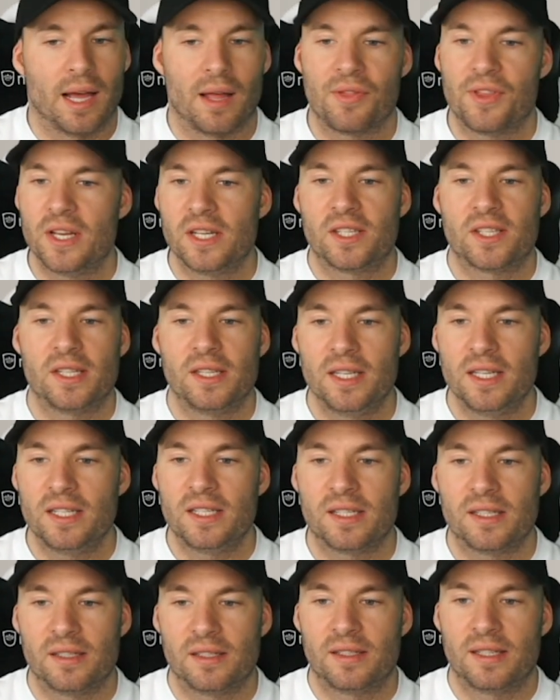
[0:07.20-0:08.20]
Yeah,
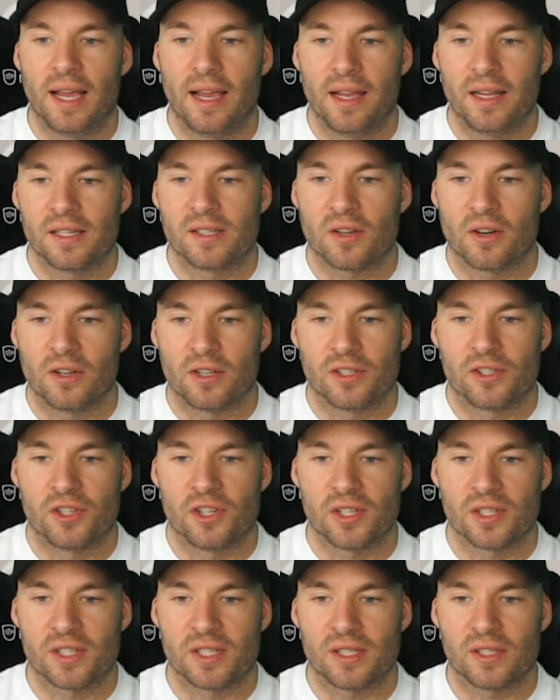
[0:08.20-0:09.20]
these days are
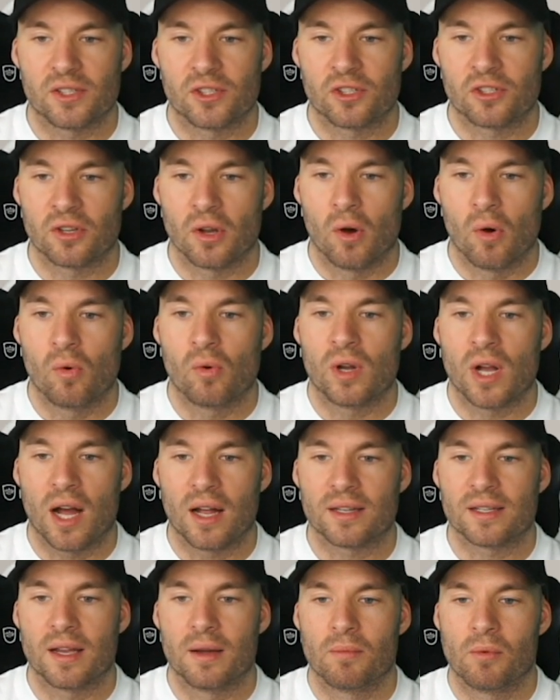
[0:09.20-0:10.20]
just so
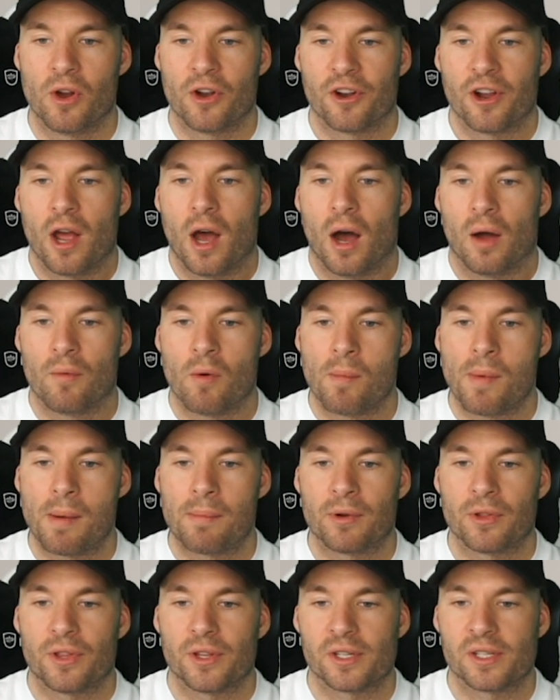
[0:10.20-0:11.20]
goddamn weird. I
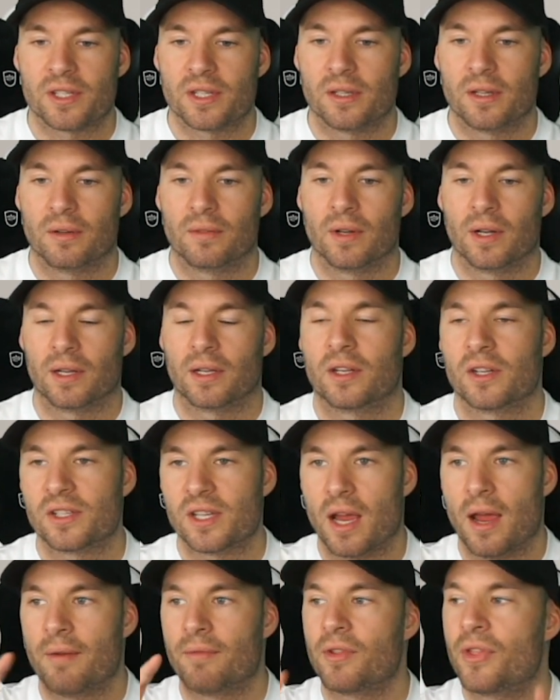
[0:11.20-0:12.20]
remember this,
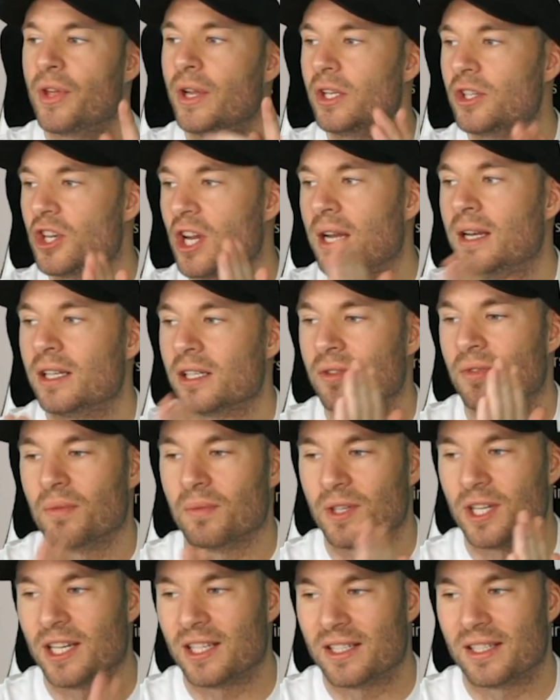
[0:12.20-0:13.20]
because everything changes
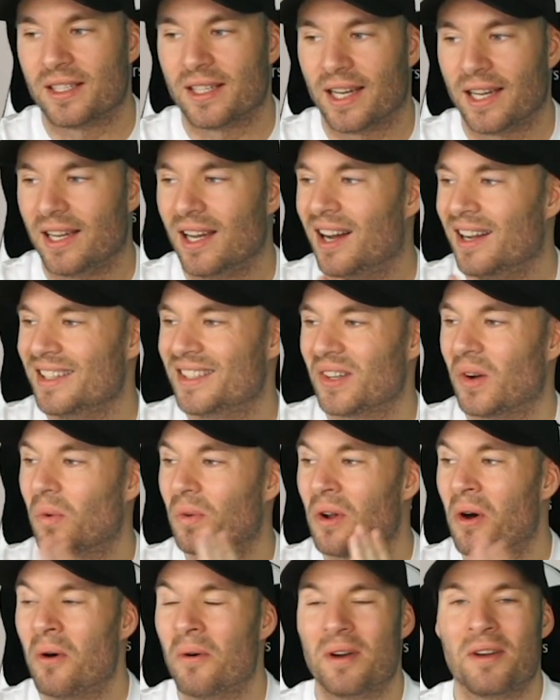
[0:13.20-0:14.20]
from day to day. I
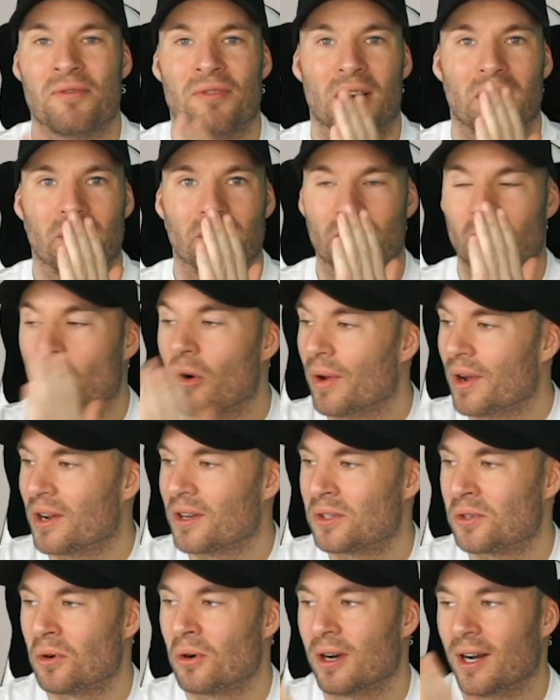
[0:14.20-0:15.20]
don't know if I'm
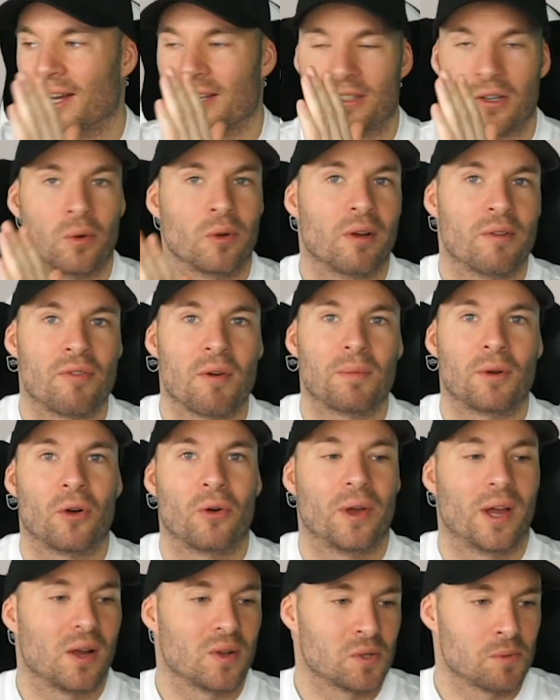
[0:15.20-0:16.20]
going on tour, I don't know if
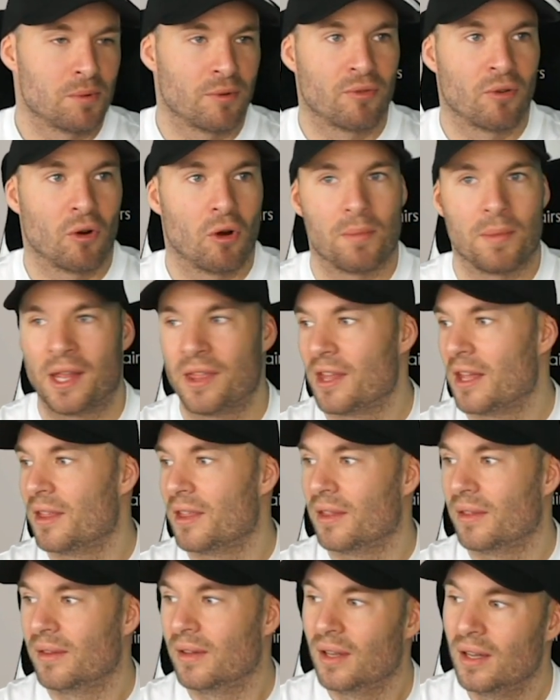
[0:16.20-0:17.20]
I'm going out to perform, and
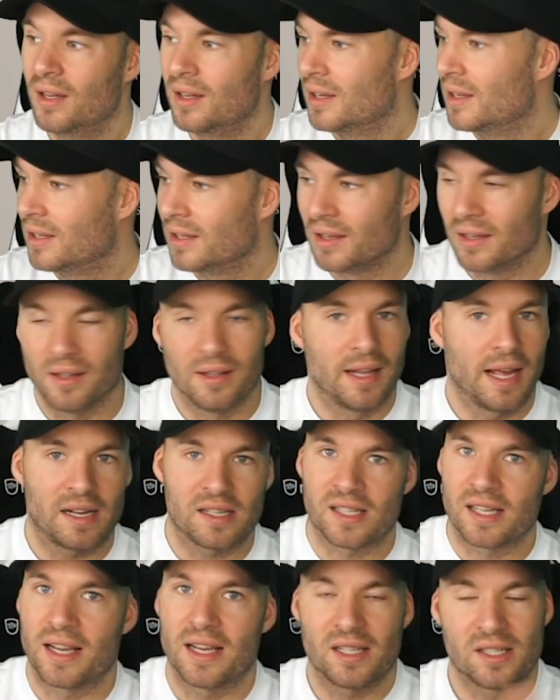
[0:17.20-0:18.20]
then
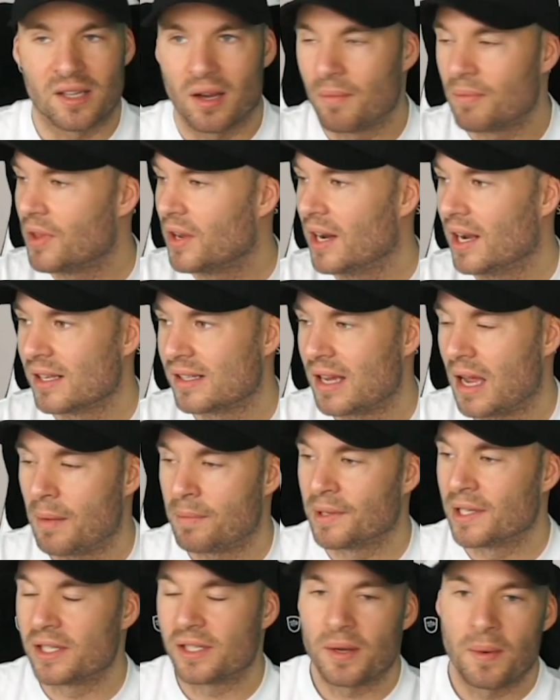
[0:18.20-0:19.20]
next day something else
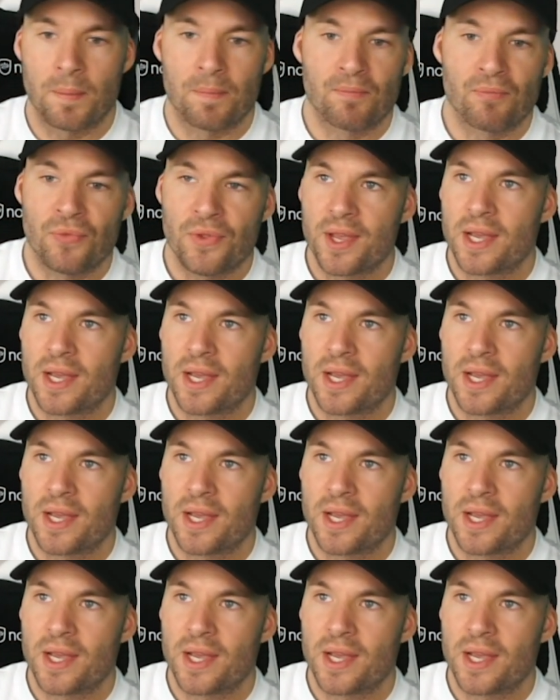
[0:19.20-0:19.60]
happens.